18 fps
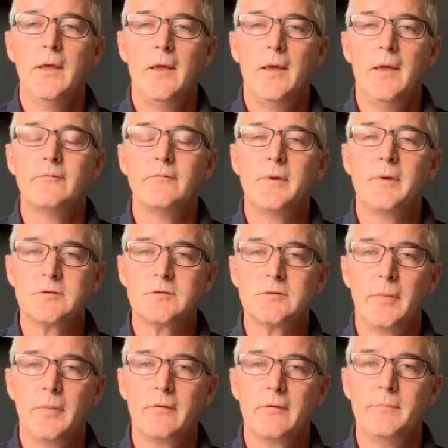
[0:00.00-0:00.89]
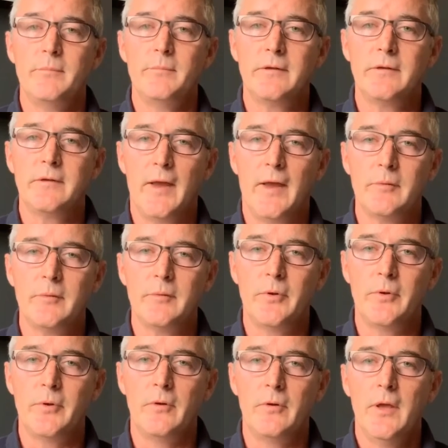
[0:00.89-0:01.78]
information being made
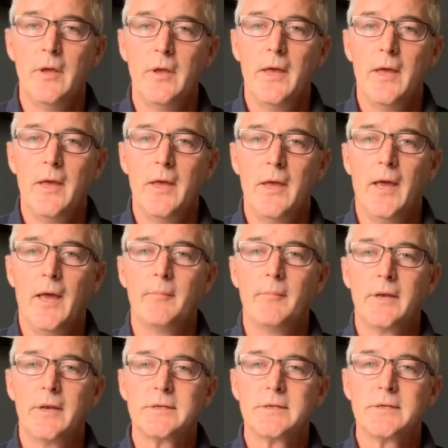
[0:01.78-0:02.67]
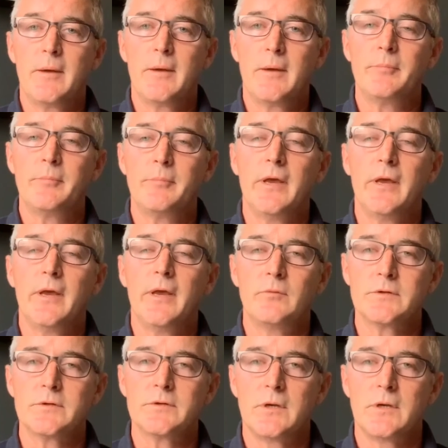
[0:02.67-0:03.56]
available at a time and a place
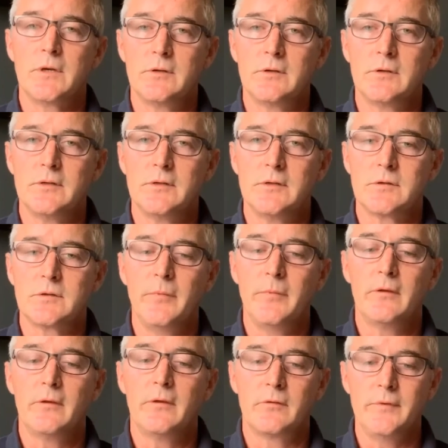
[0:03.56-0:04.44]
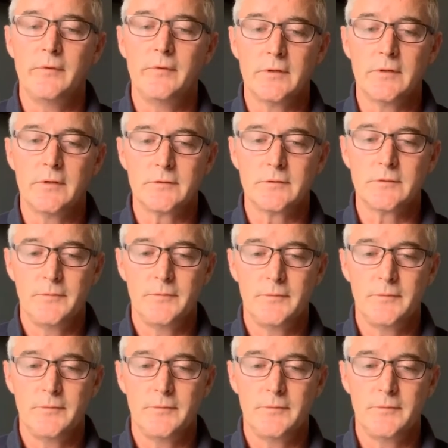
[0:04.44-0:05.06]
which is convenient.